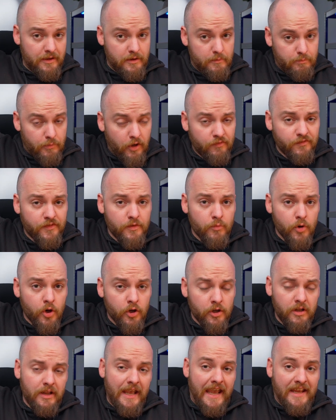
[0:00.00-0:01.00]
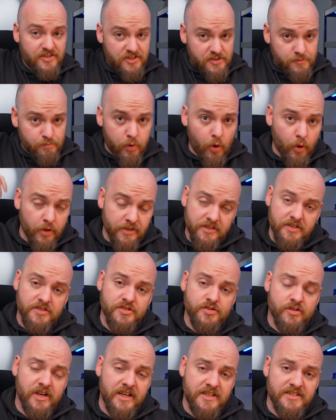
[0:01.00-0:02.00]
above a model and just pointed
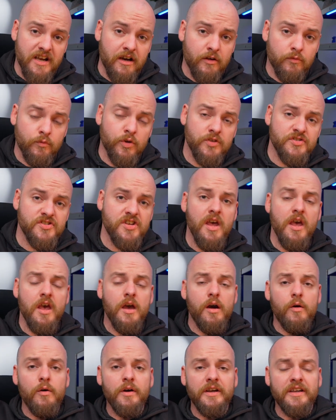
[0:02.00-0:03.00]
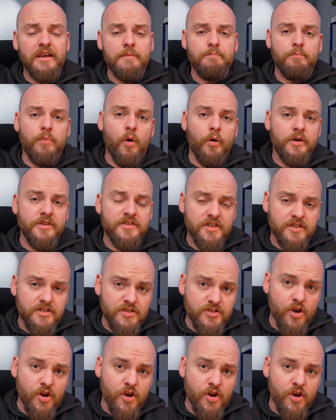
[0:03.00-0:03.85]
straight downwards, or get pointed